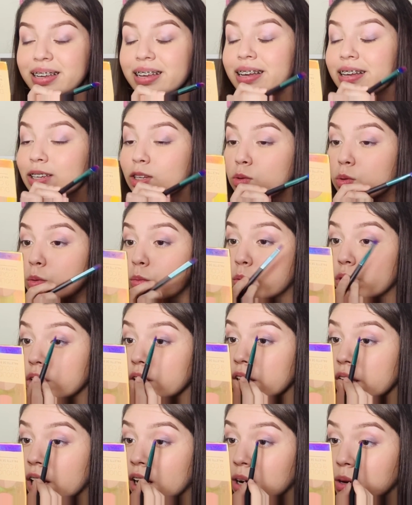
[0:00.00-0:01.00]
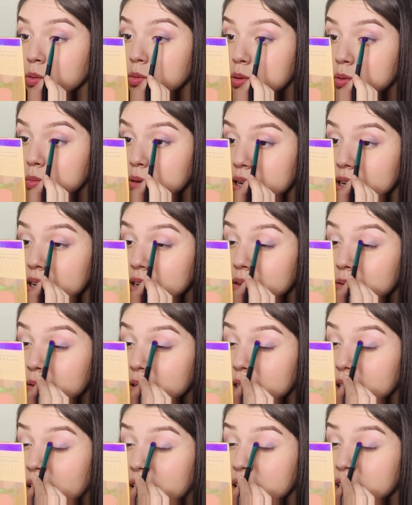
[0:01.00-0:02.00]
is what really helped me
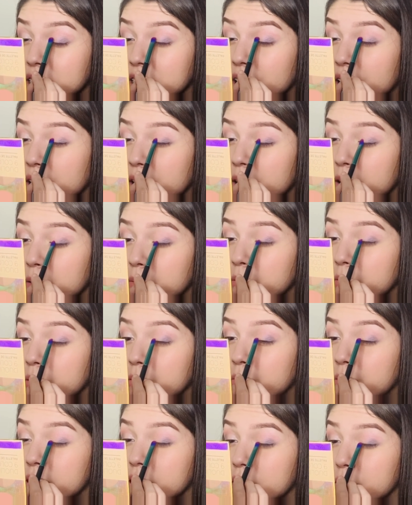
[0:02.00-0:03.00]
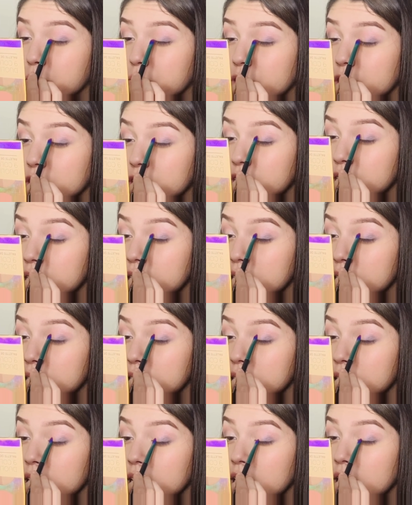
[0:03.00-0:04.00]
with the eyeshadow was the brushes.